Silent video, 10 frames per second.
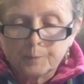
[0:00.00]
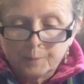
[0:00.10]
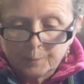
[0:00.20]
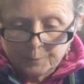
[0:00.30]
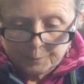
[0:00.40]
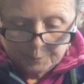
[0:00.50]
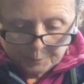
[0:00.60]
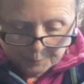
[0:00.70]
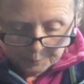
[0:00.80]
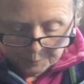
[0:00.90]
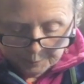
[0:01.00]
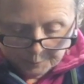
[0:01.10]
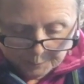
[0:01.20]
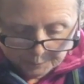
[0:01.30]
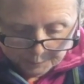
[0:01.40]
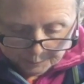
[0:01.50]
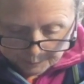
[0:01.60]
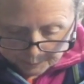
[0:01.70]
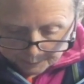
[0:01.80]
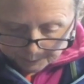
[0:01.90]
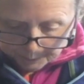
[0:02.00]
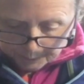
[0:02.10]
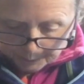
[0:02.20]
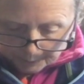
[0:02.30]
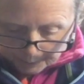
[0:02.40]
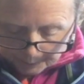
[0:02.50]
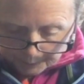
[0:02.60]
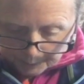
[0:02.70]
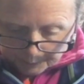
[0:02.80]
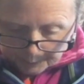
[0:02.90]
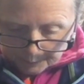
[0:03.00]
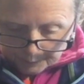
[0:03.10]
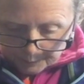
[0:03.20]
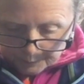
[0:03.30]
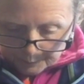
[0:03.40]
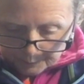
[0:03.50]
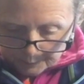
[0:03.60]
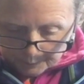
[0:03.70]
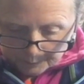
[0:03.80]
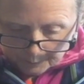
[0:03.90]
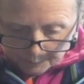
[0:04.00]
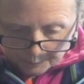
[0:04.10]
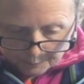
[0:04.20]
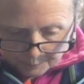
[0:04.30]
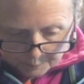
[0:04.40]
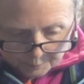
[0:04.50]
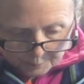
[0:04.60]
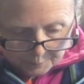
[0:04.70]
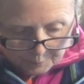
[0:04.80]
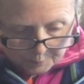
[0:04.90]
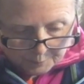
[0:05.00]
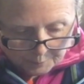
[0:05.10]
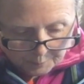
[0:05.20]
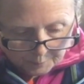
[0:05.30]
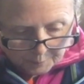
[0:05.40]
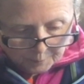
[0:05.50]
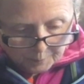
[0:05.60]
Nobody speaks.